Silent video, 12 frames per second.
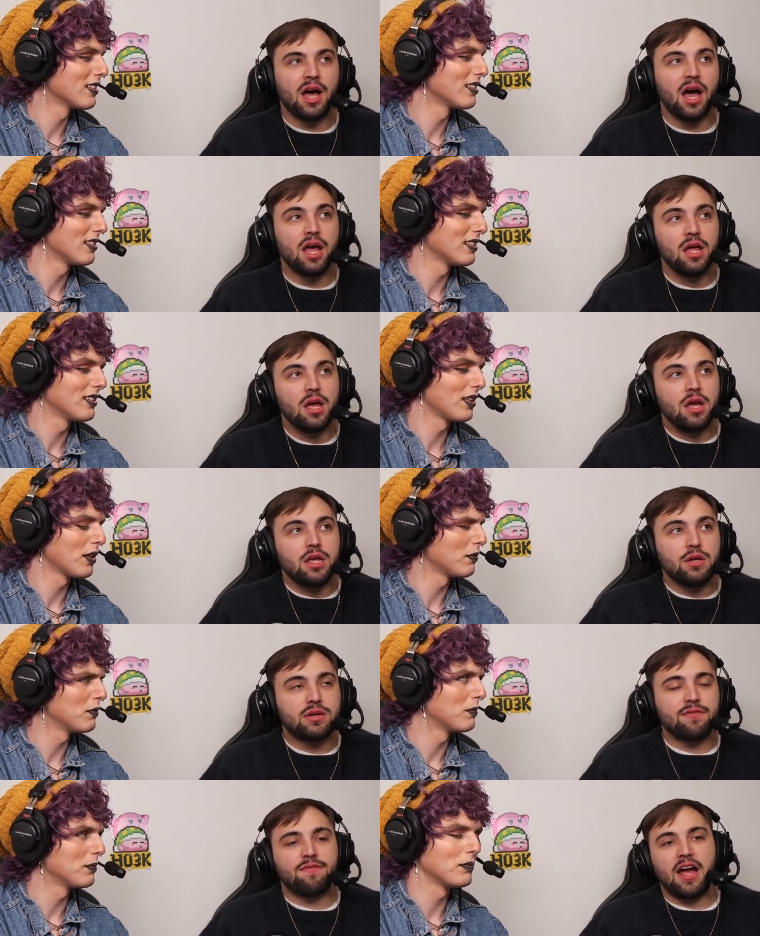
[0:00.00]
Speaker 1: uh,
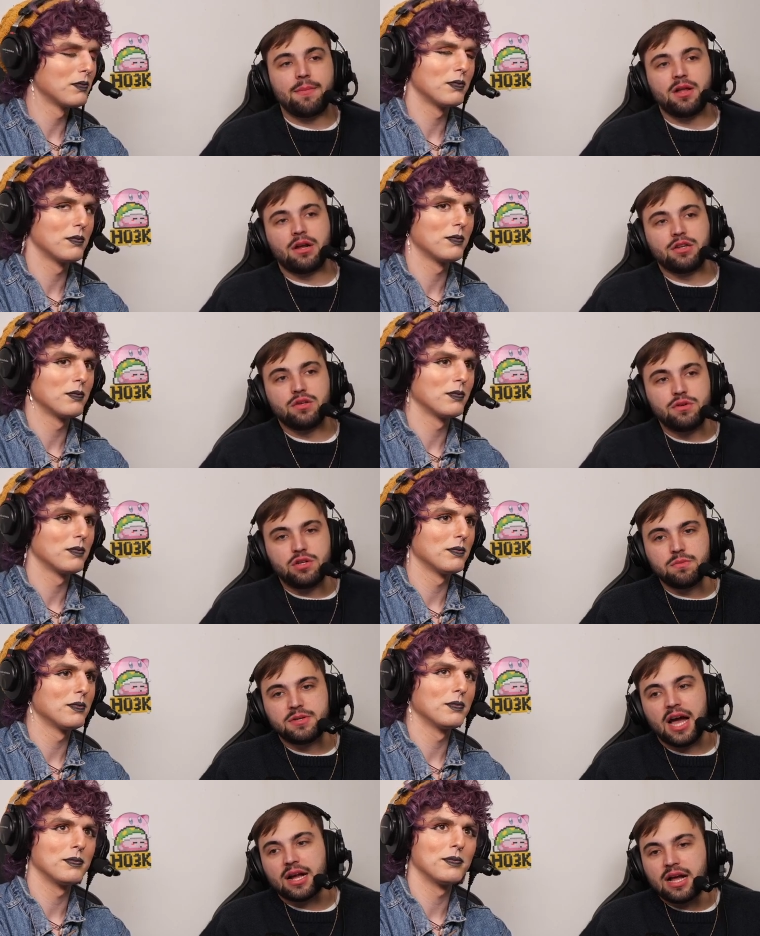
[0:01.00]
you can find me on
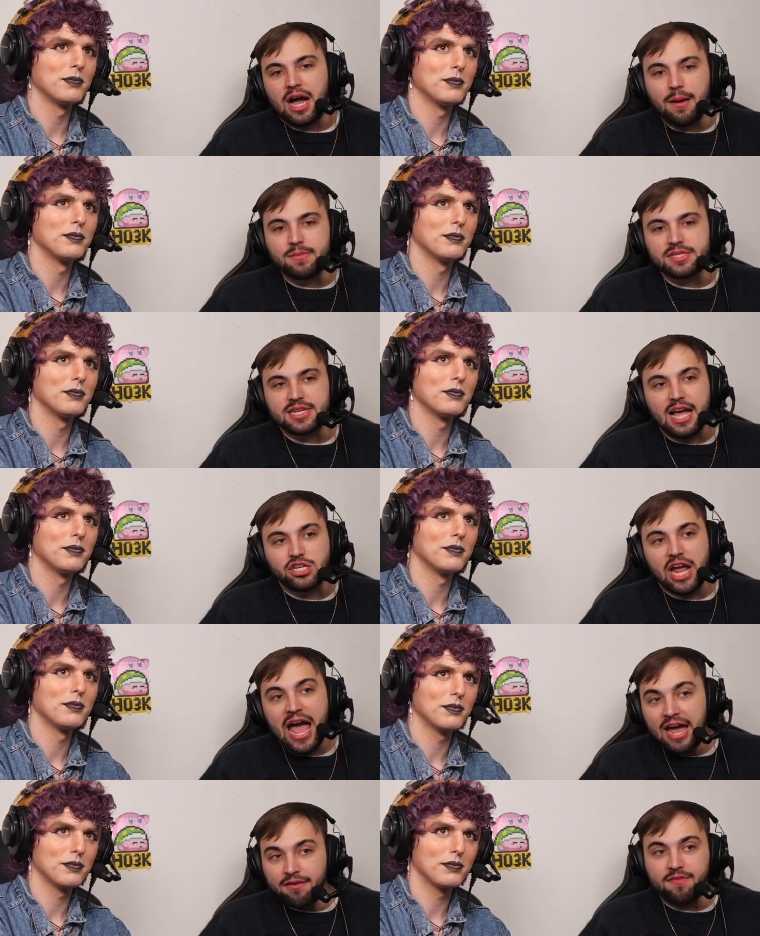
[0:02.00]
youtubecom slash
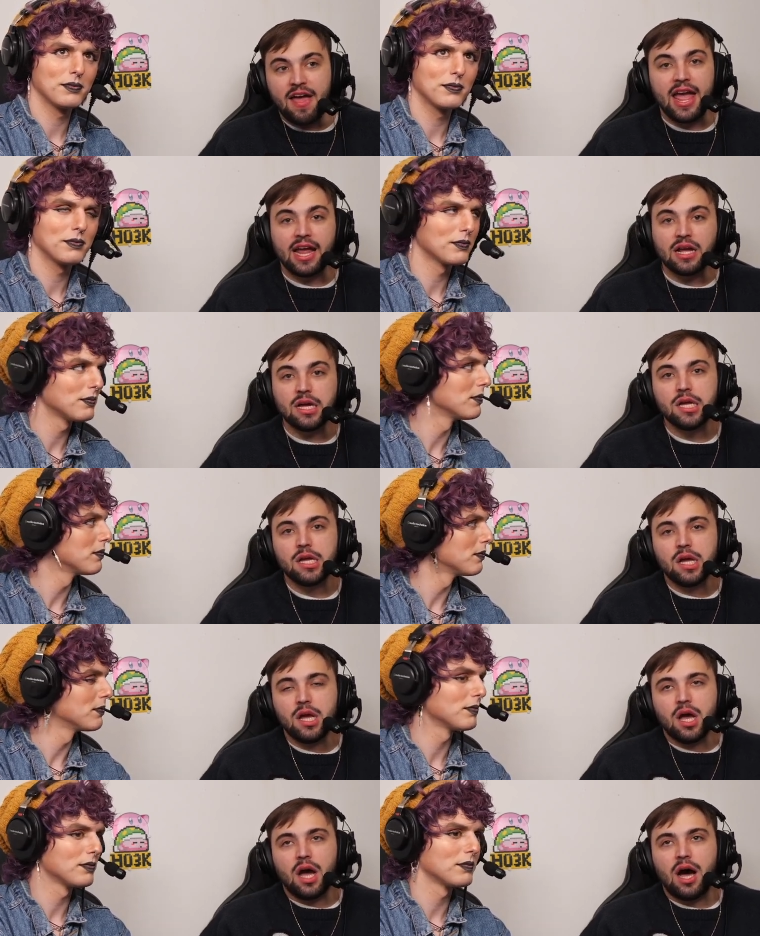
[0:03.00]
atfang
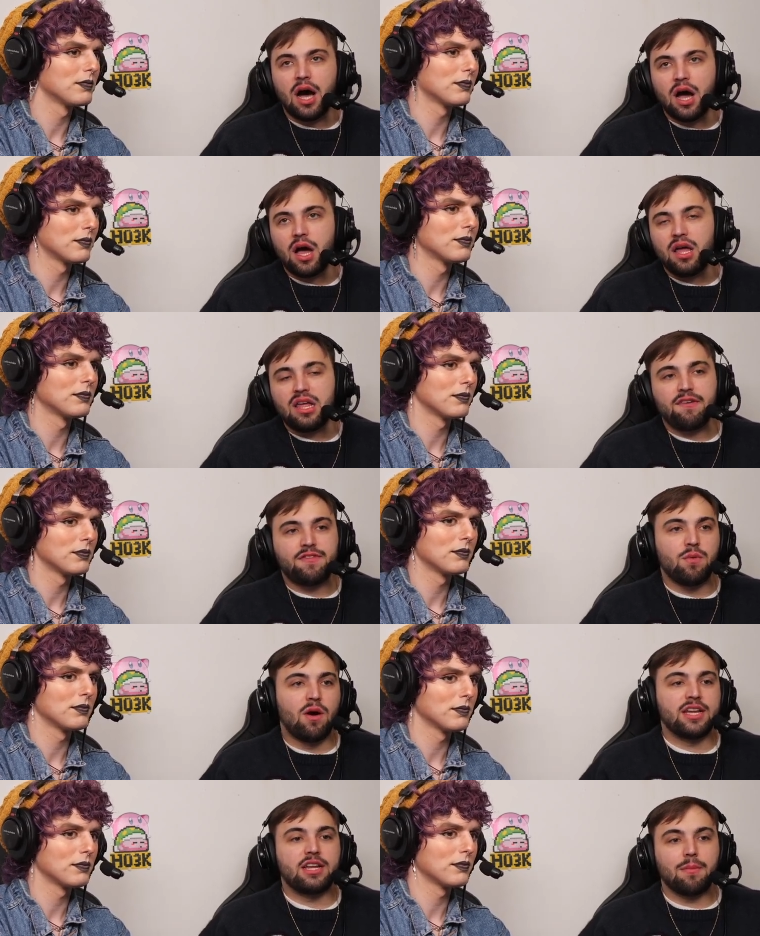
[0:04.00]
uh, if
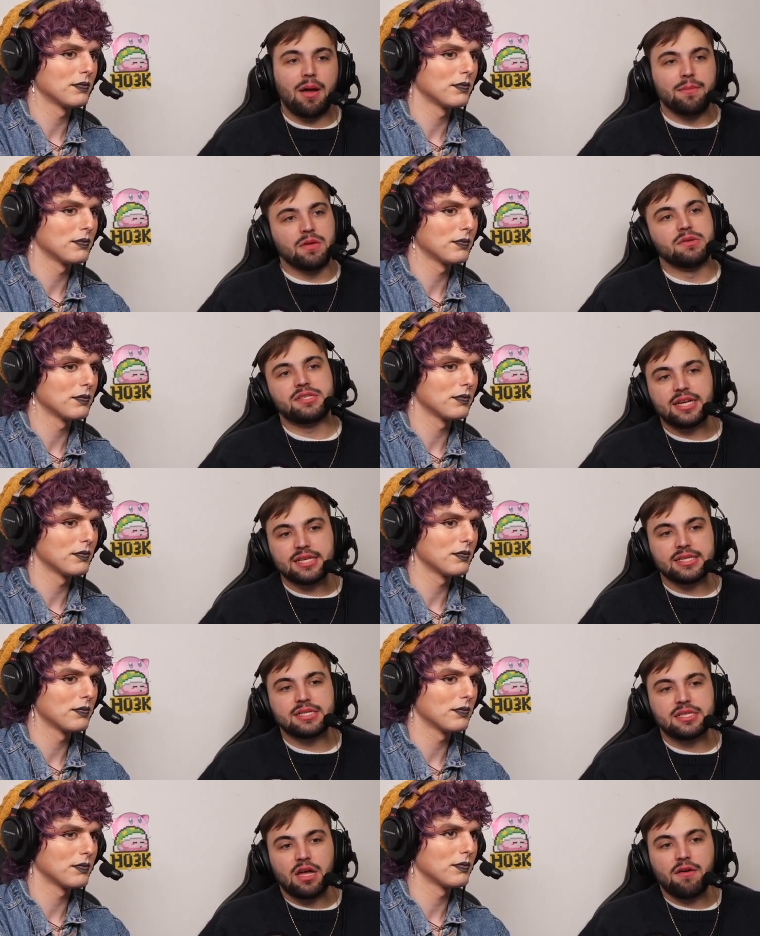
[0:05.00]
you want to hear my musings
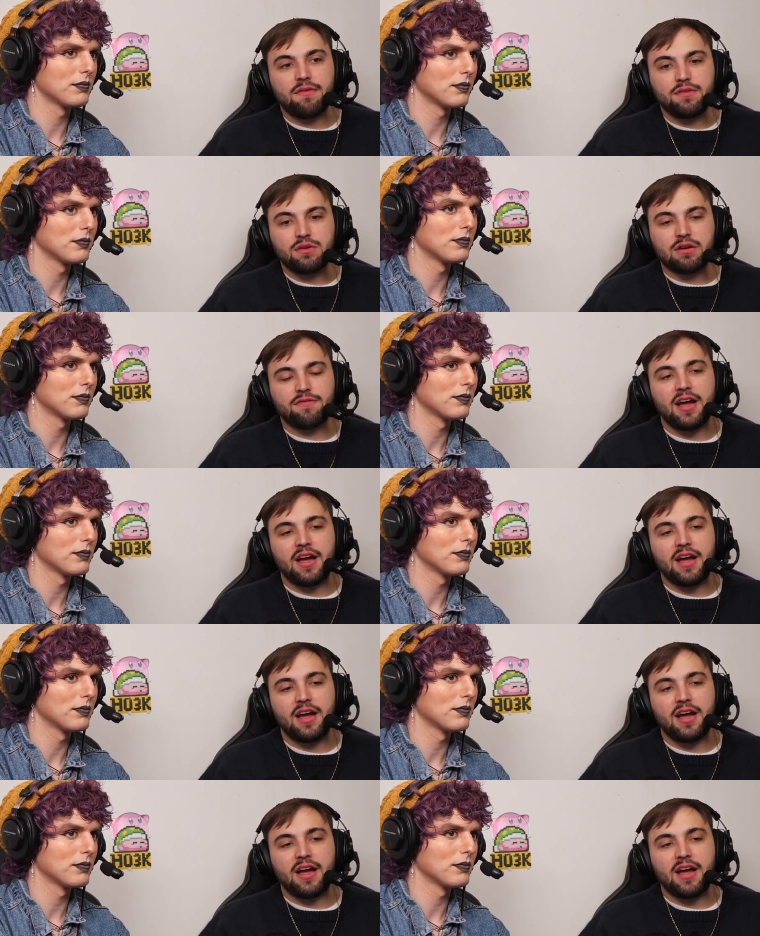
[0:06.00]
and stuff, you can